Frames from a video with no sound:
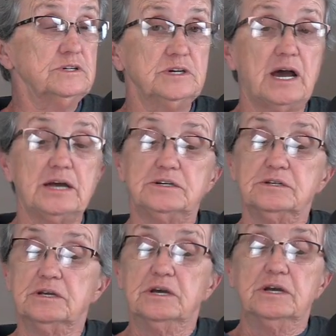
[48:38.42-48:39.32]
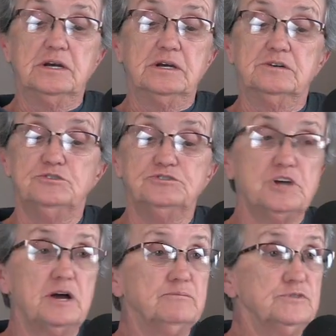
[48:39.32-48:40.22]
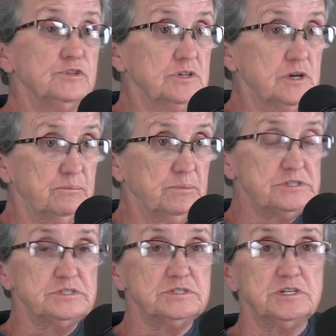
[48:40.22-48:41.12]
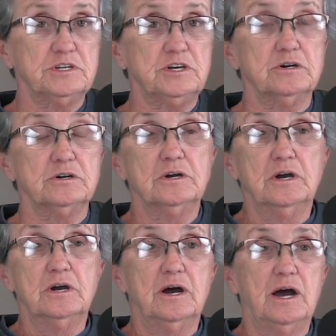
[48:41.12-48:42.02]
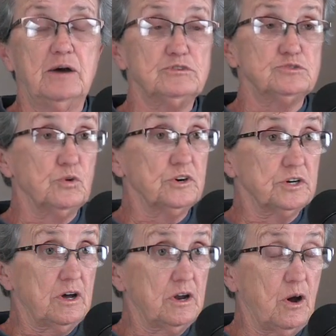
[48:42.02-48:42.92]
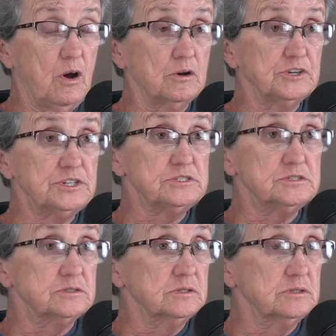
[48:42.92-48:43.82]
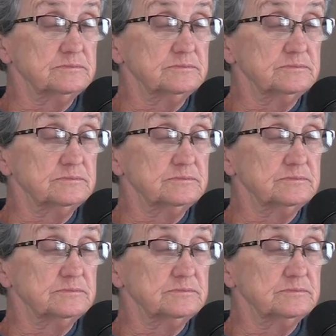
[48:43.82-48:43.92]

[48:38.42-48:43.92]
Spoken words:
got to do something to get business in here. I was working on all these. I